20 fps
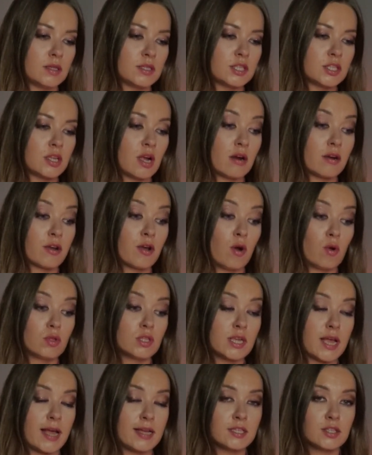Star
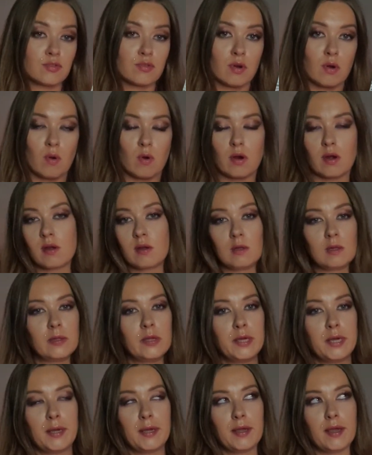Codes Astro Oracle